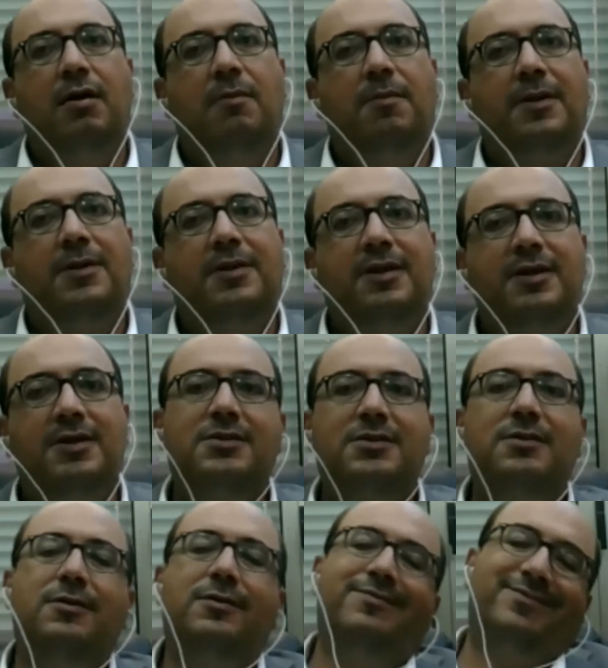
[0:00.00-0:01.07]
But yes,
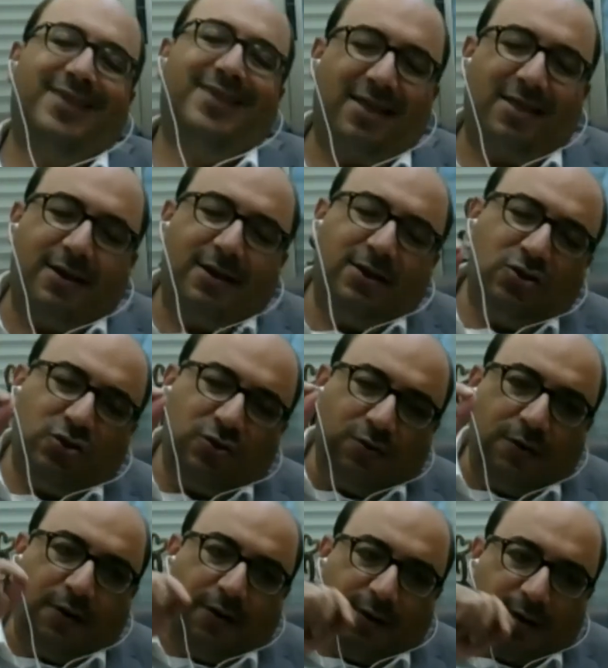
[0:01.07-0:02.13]
the issue
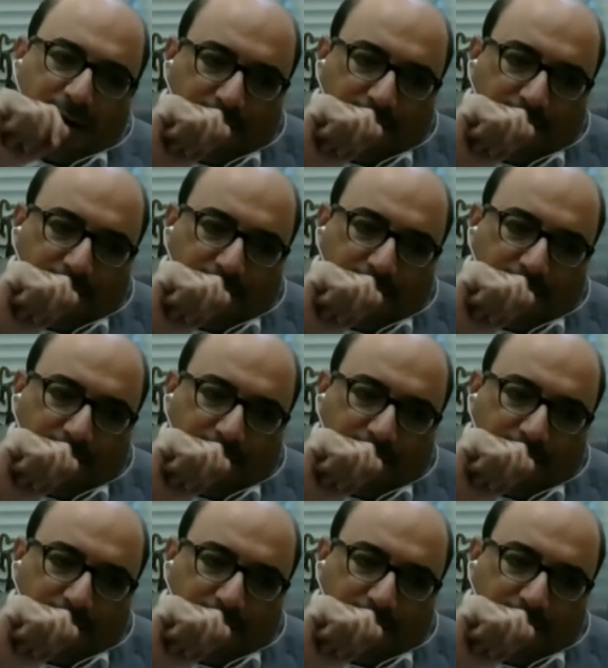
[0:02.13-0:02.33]
here,